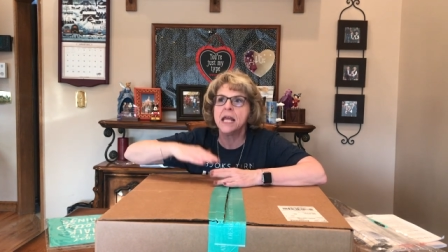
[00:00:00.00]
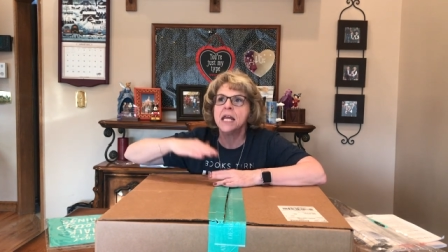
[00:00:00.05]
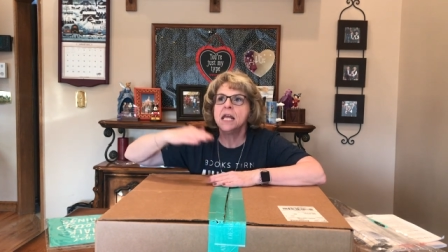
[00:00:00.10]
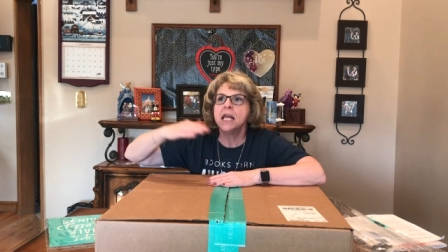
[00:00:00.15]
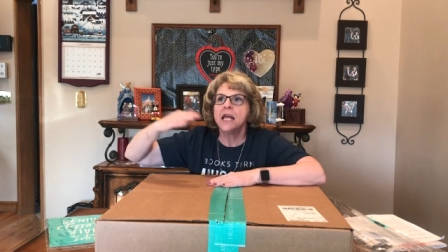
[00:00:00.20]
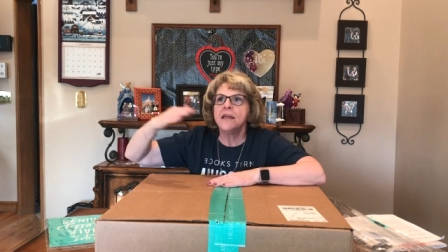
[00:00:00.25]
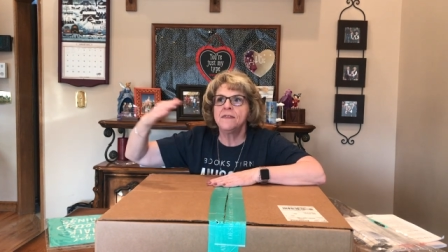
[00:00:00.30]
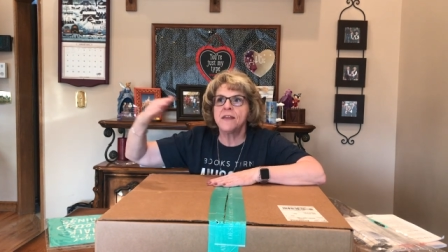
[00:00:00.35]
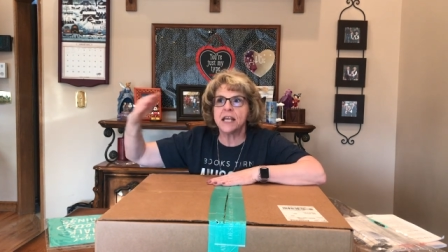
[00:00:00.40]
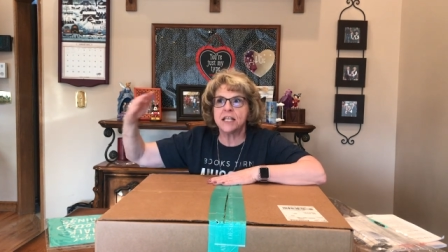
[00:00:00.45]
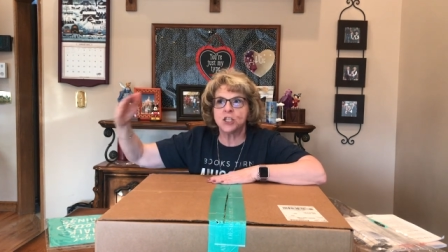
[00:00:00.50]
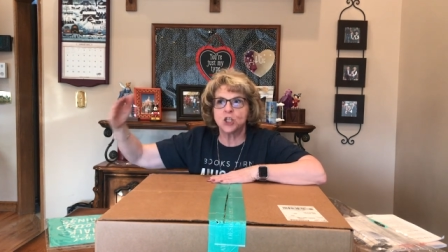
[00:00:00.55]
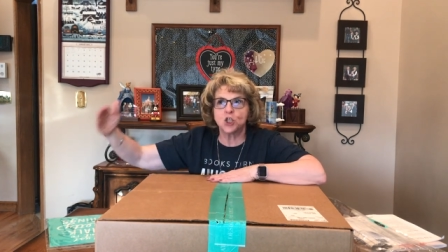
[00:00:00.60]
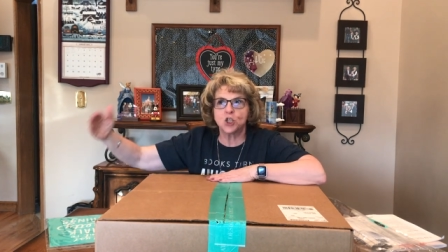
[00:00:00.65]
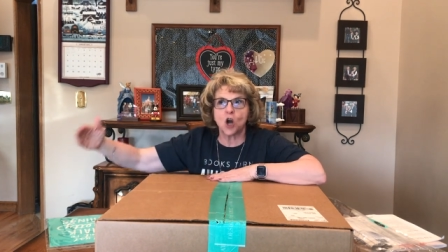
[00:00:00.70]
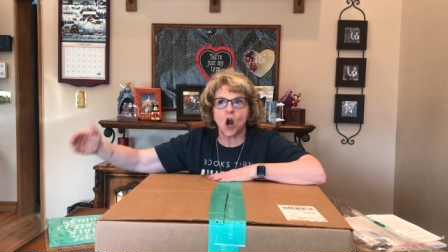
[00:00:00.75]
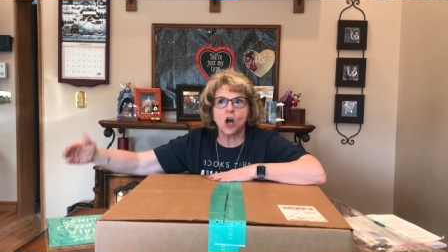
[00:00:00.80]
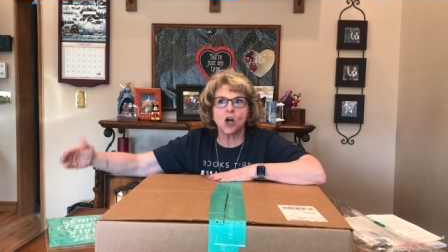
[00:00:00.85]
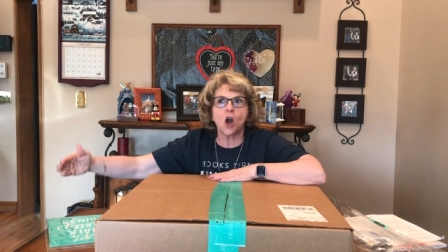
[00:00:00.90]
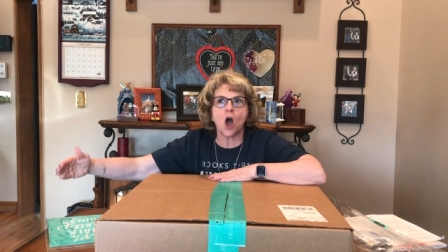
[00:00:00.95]
Oh. They
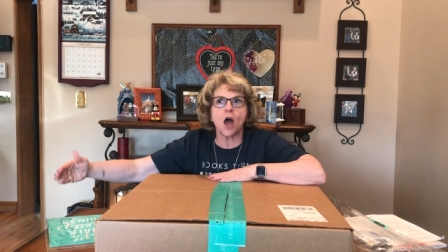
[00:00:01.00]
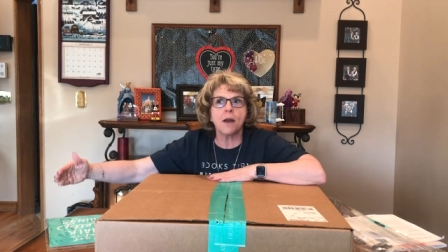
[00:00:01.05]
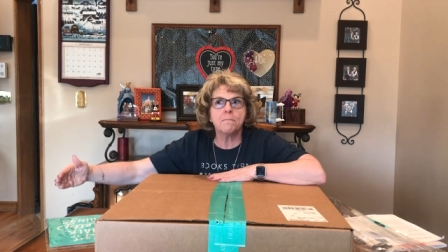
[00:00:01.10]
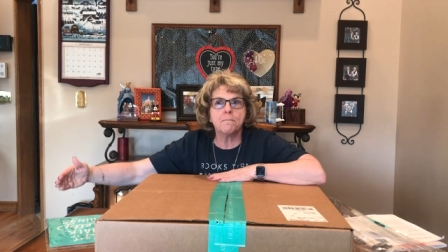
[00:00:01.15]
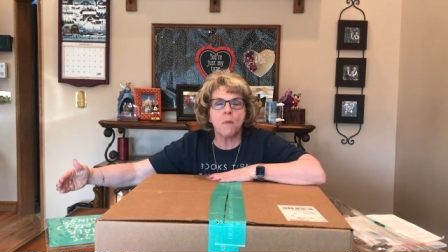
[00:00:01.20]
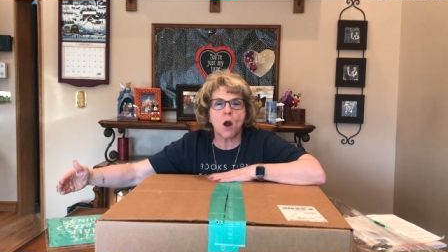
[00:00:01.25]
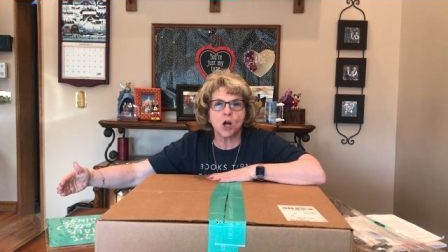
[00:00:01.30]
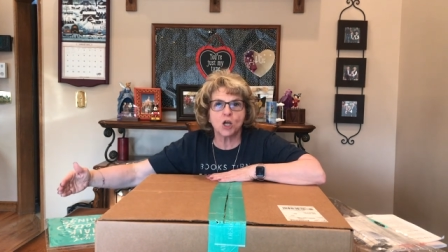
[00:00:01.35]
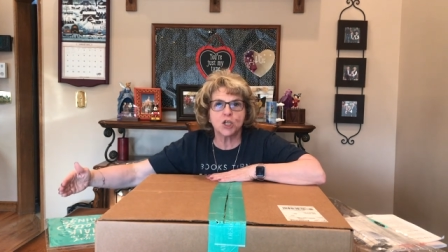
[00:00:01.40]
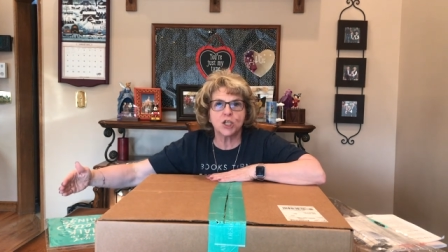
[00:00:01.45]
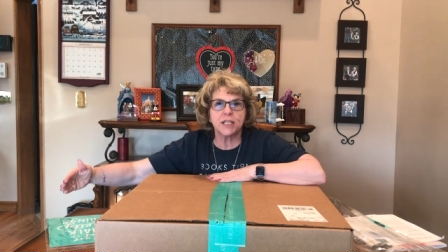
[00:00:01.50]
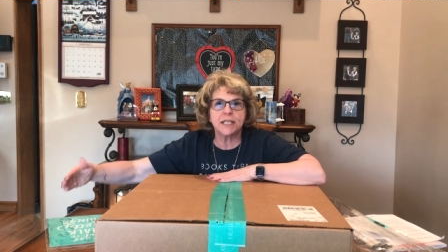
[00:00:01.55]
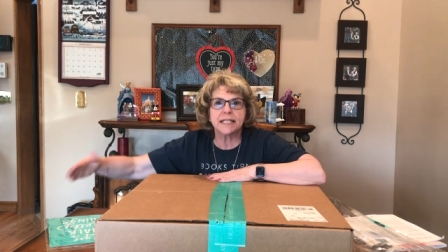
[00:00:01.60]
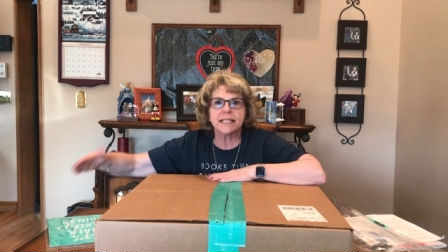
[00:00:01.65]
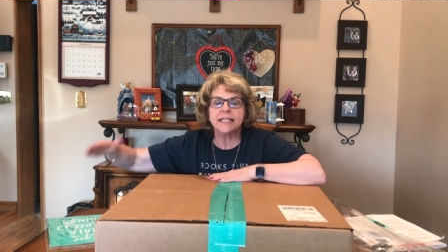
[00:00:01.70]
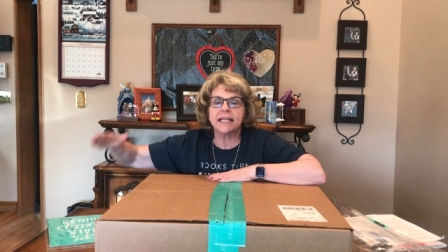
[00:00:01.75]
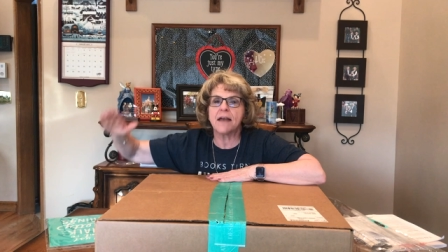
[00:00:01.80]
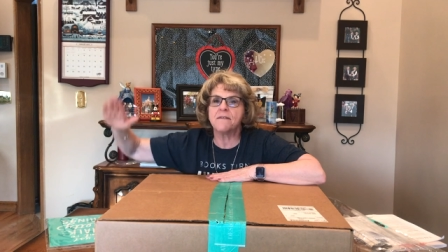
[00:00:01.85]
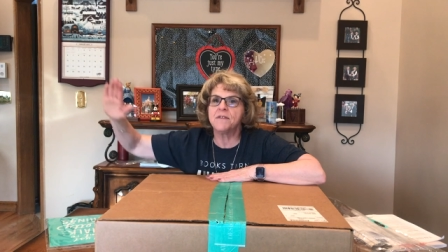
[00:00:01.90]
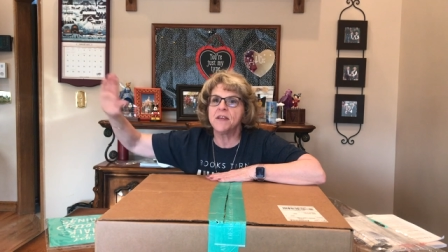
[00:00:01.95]
start on March the
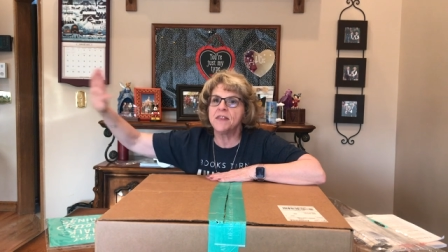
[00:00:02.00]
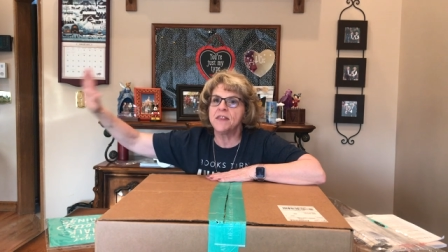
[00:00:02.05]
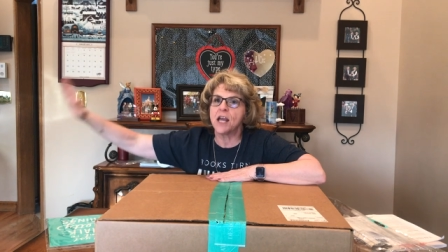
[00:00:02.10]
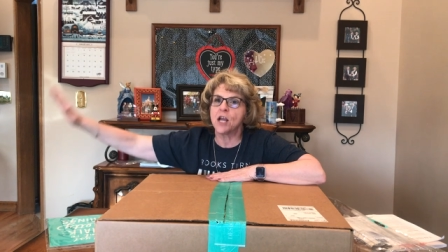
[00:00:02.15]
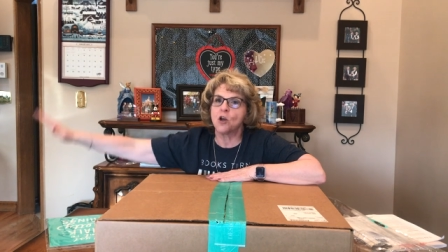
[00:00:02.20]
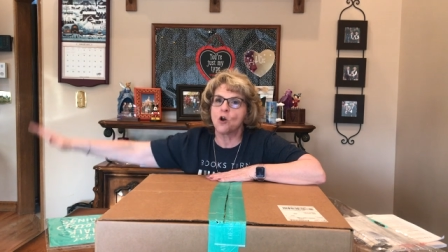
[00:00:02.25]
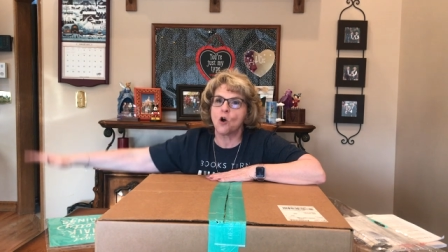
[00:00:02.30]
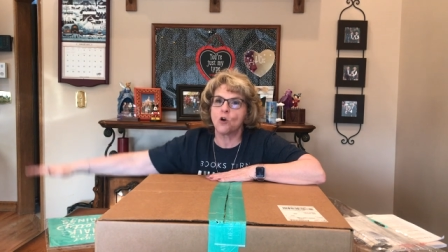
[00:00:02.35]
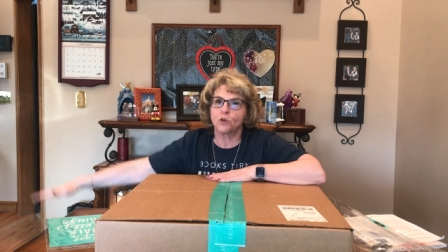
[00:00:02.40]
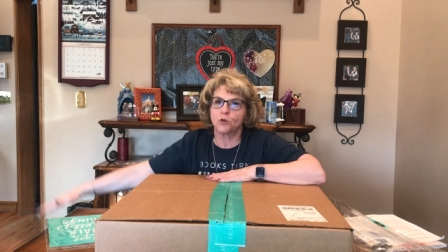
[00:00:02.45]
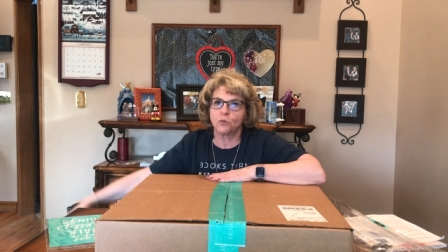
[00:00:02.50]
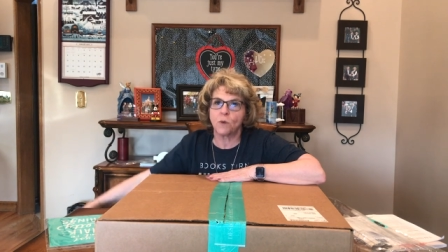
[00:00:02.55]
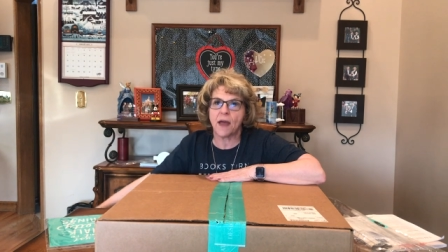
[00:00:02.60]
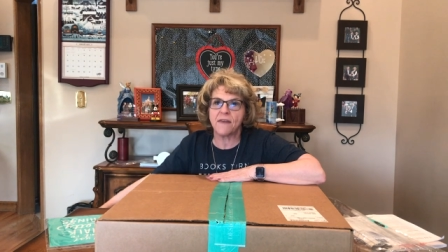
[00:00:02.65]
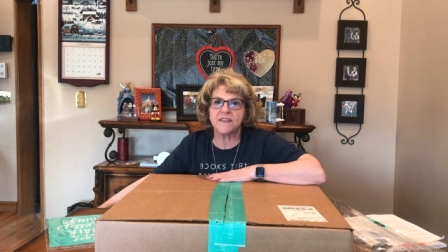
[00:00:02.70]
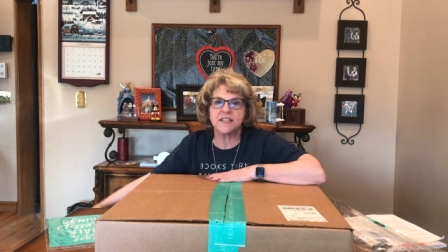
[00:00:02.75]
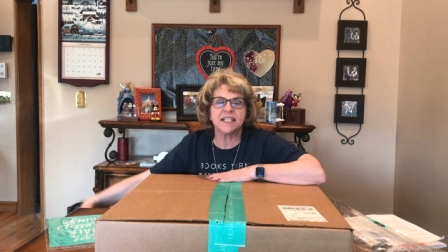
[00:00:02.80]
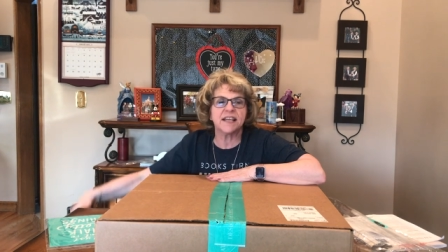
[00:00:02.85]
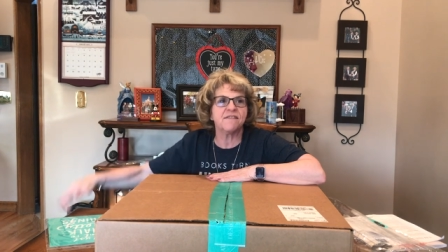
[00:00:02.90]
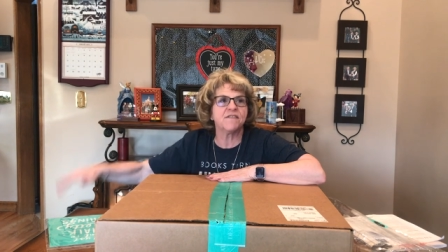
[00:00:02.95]
7th and go
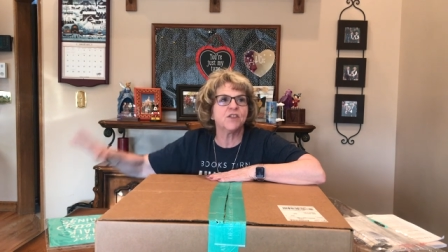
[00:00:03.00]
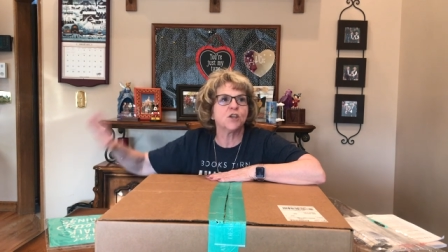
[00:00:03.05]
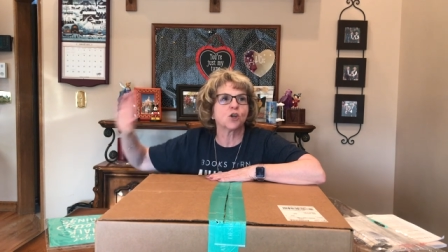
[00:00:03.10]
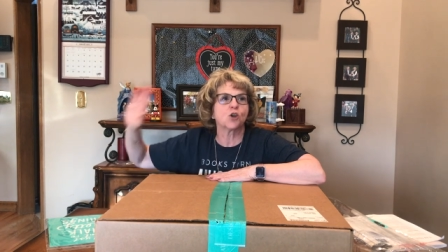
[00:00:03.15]
throughout the 7th.